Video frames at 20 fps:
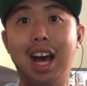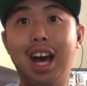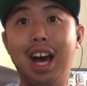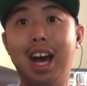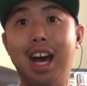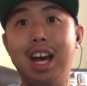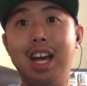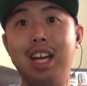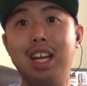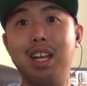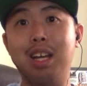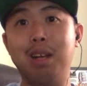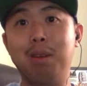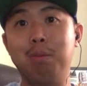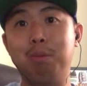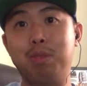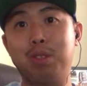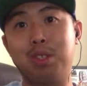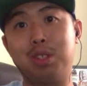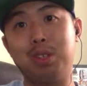I
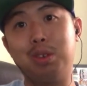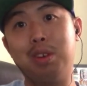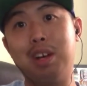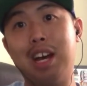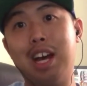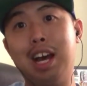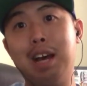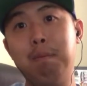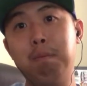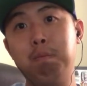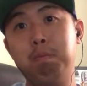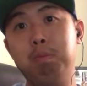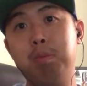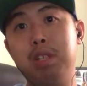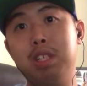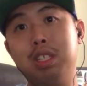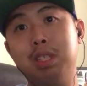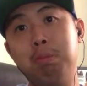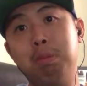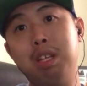am so
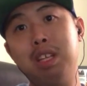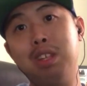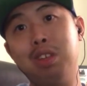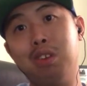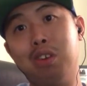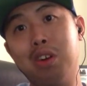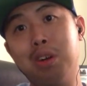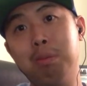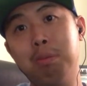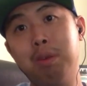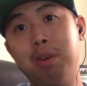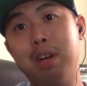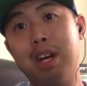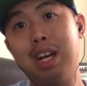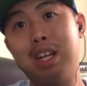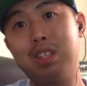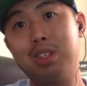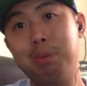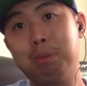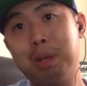happy to be normal
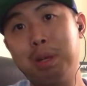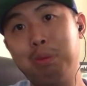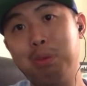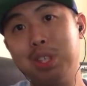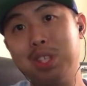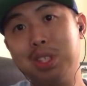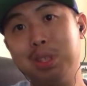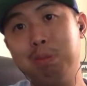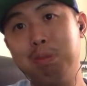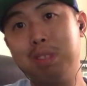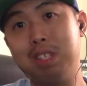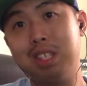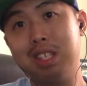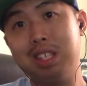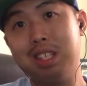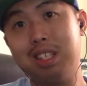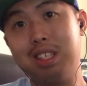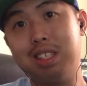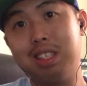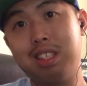after my wisdom
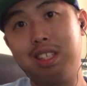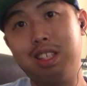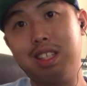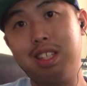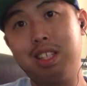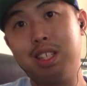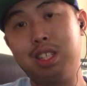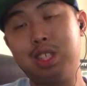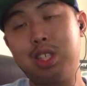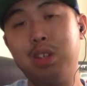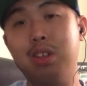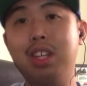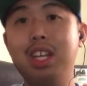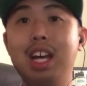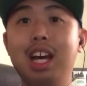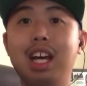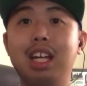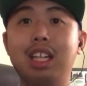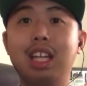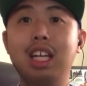teeth. So
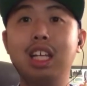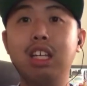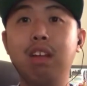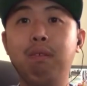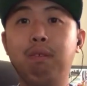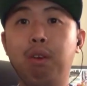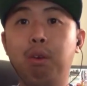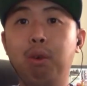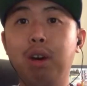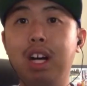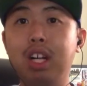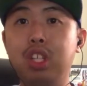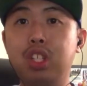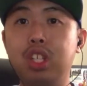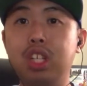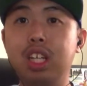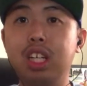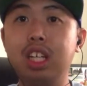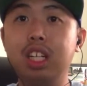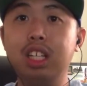yeah, thank you for
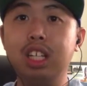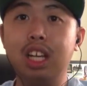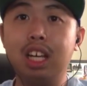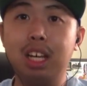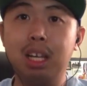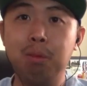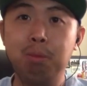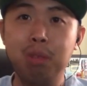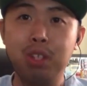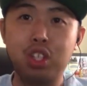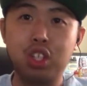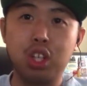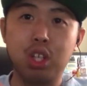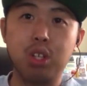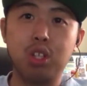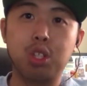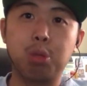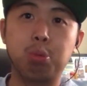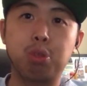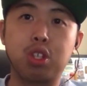watching and make sure
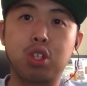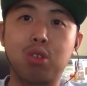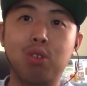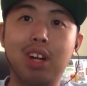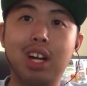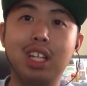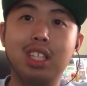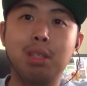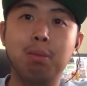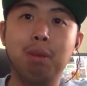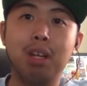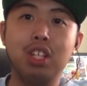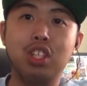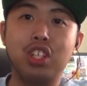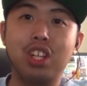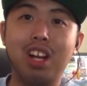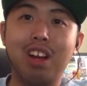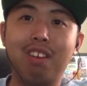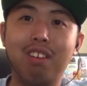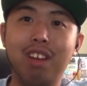you subscribe to my
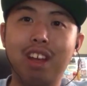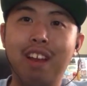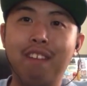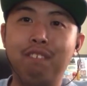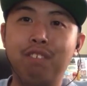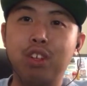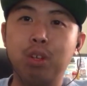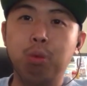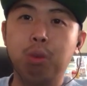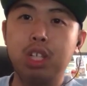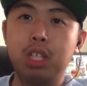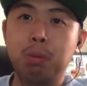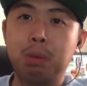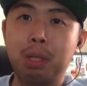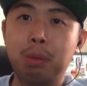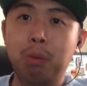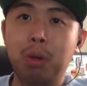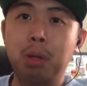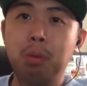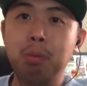channel if you want to
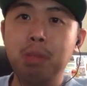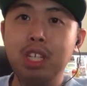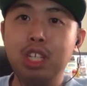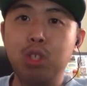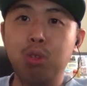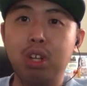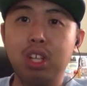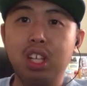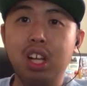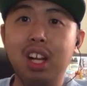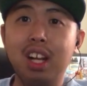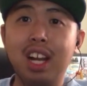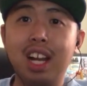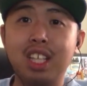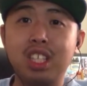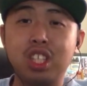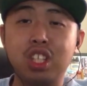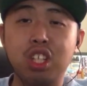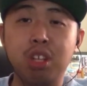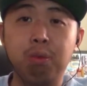make more me to another
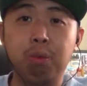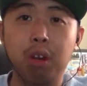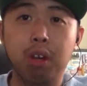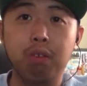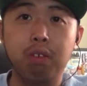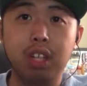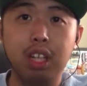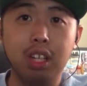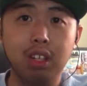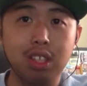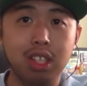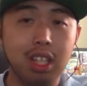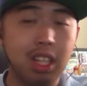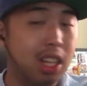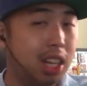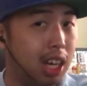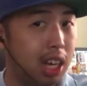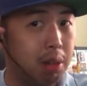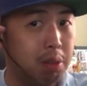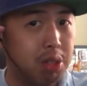SMG4 videos.
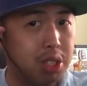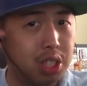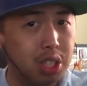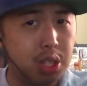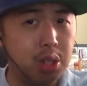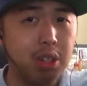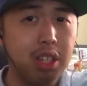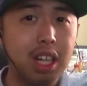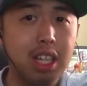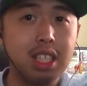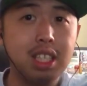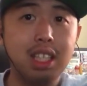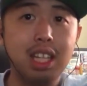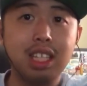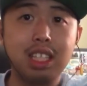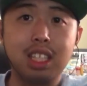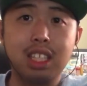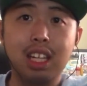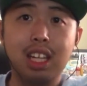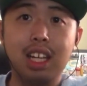I will see you guys
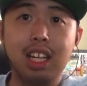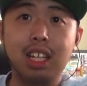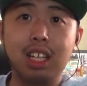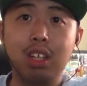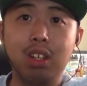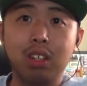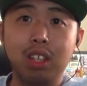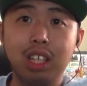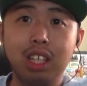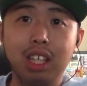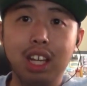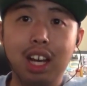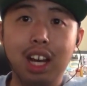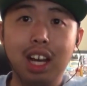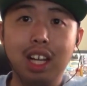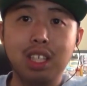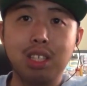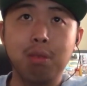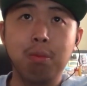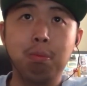next time. Okay
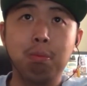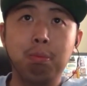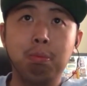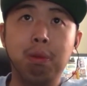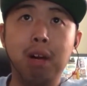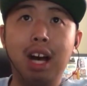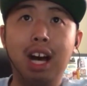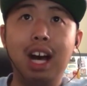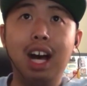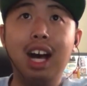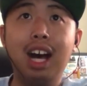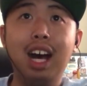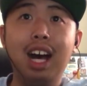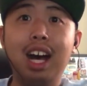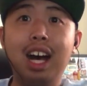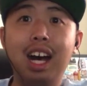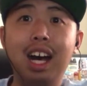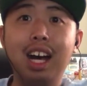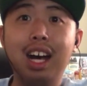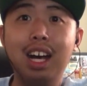guys,
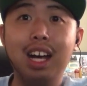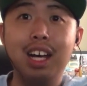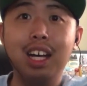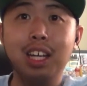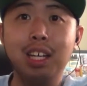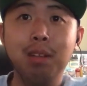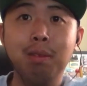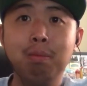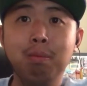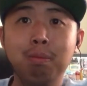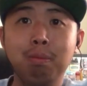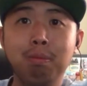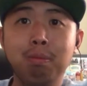bye!